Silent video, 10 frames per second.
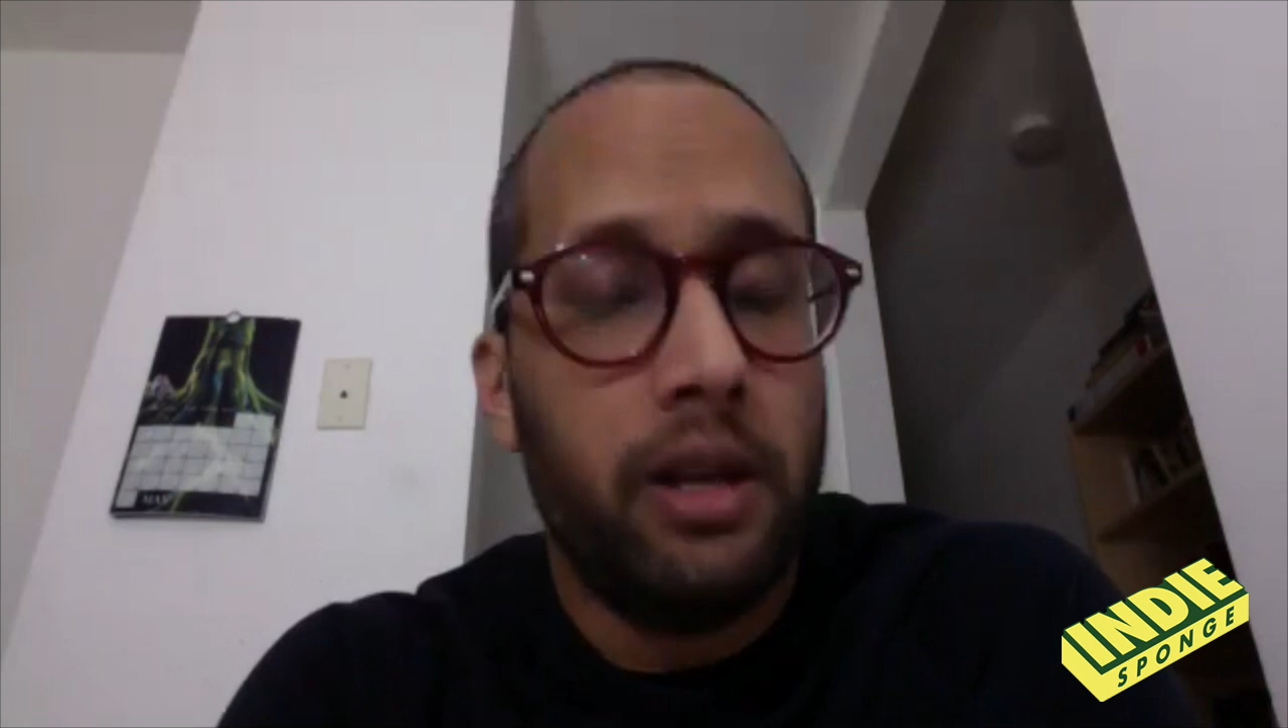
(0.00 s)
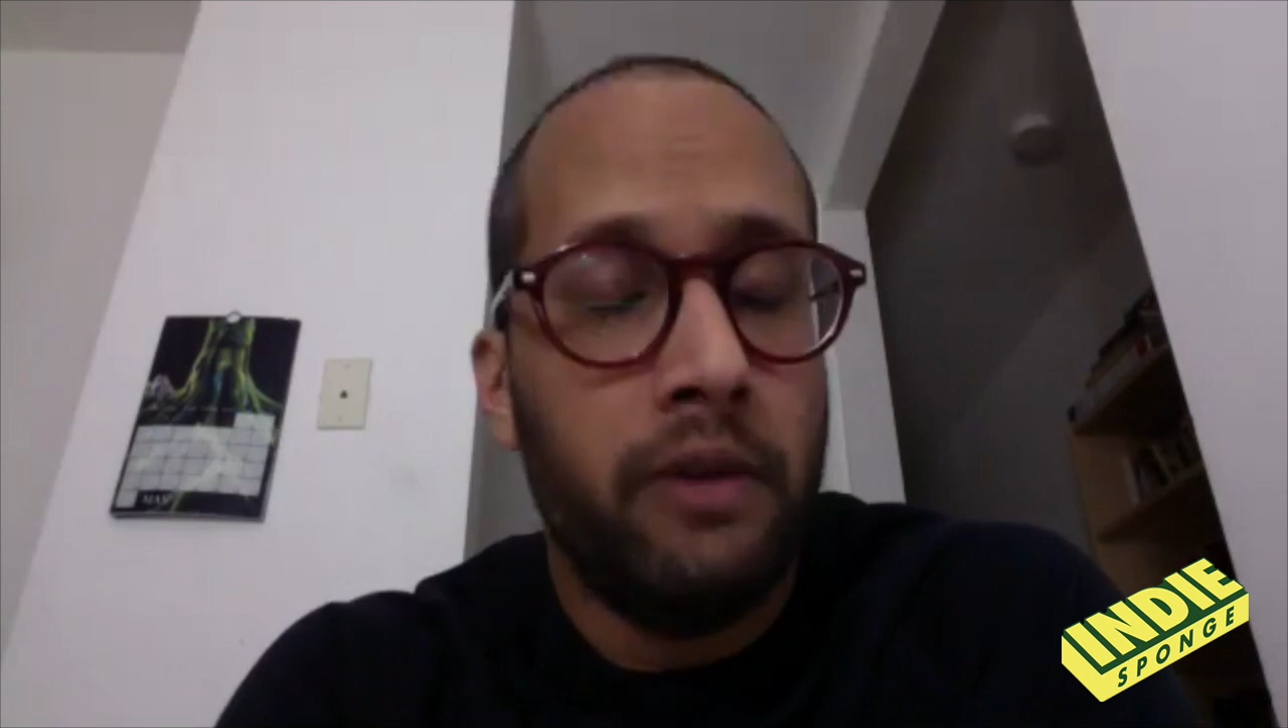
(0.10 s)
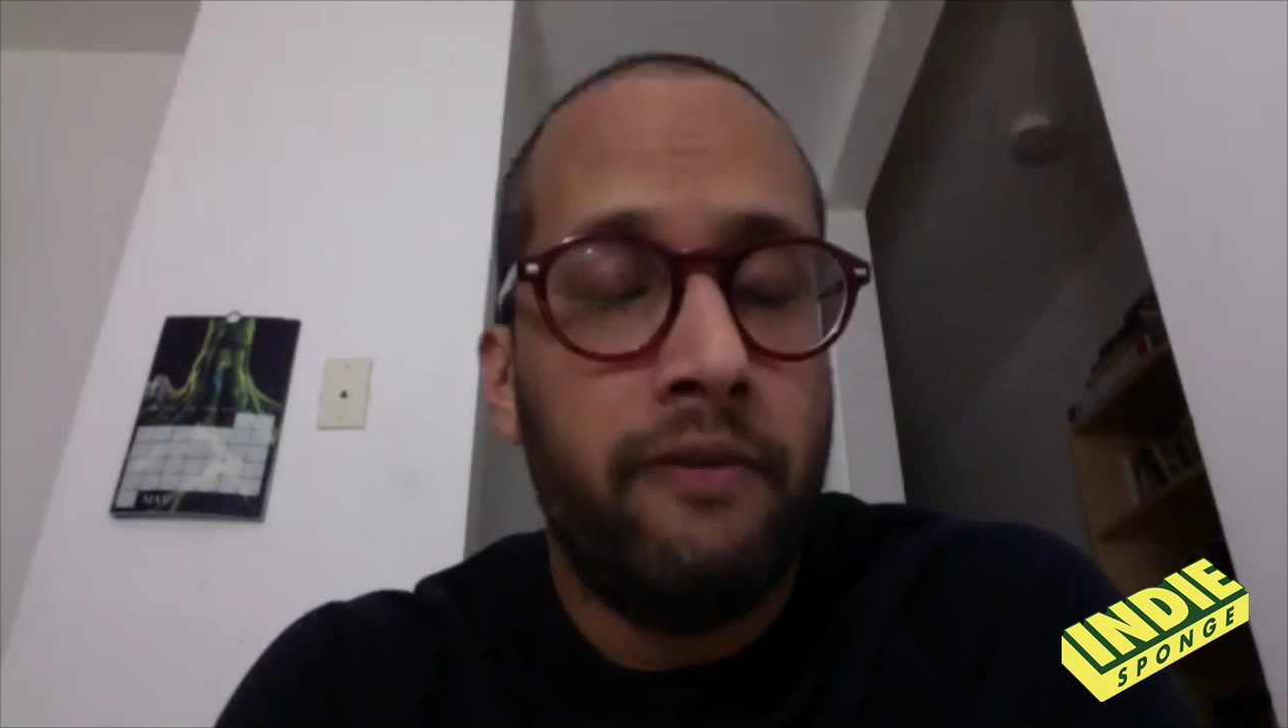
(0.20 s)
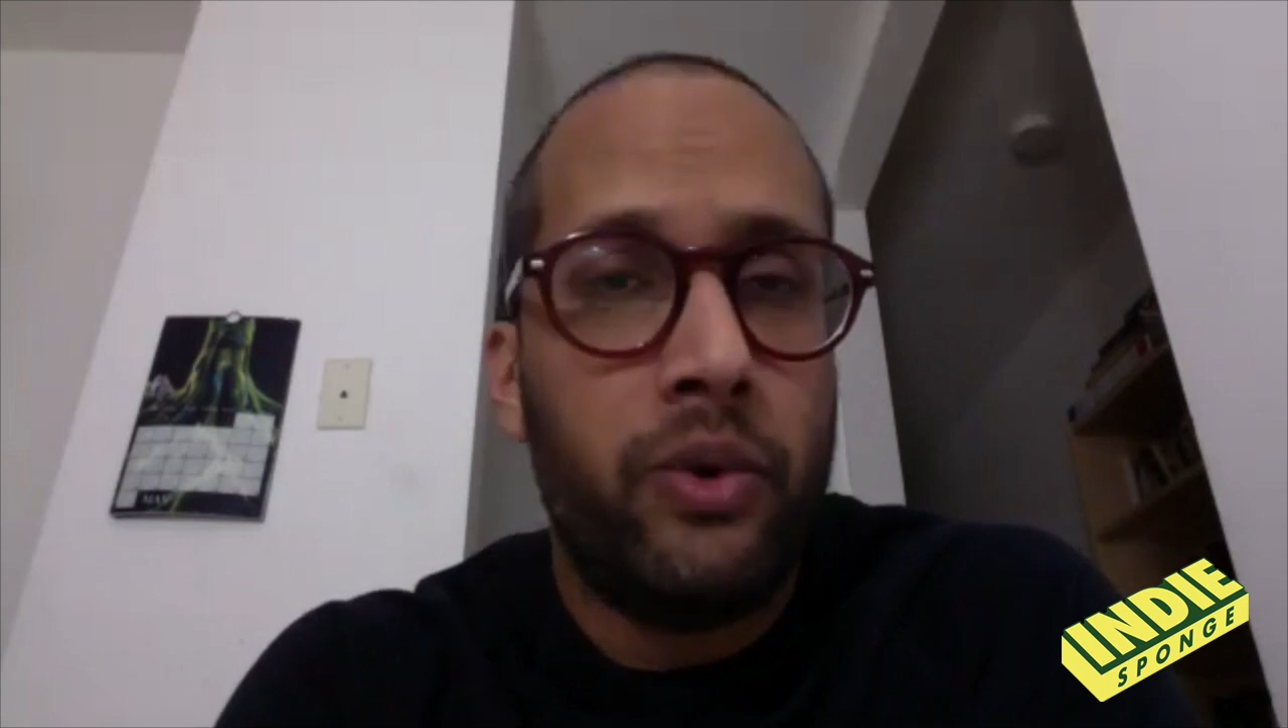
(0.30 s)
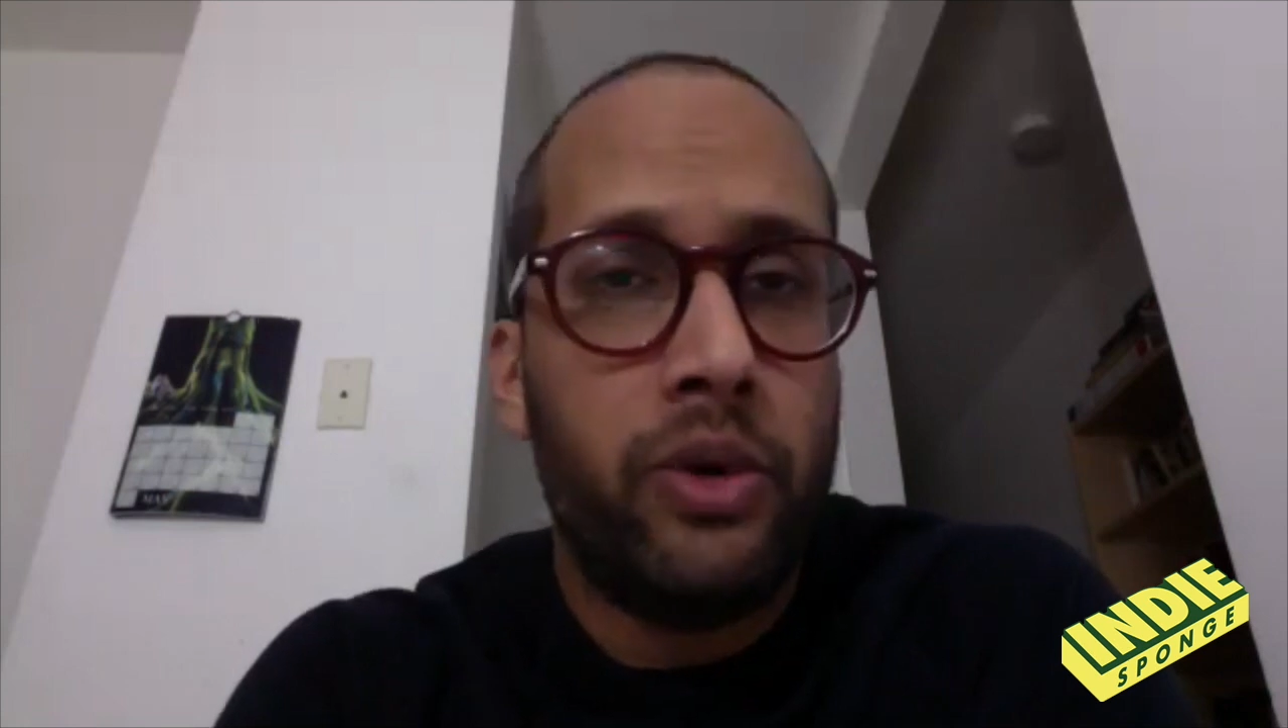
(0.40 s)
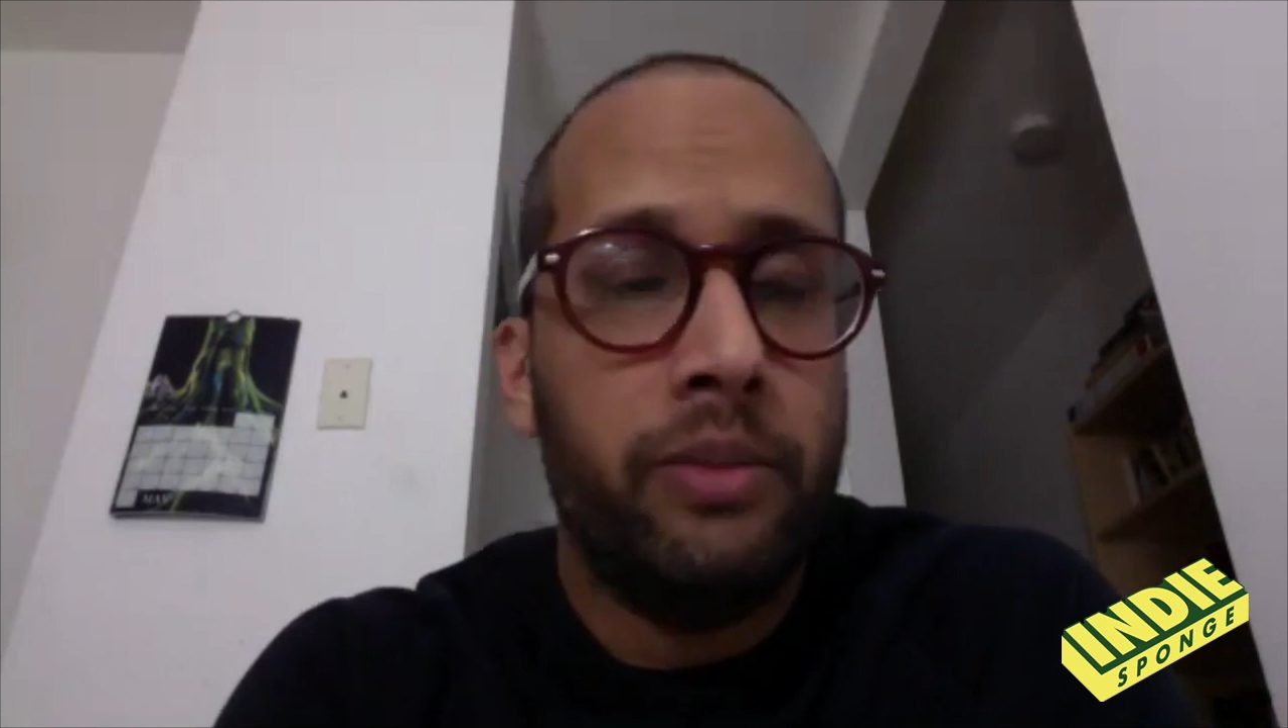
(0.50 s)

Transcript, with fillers: inform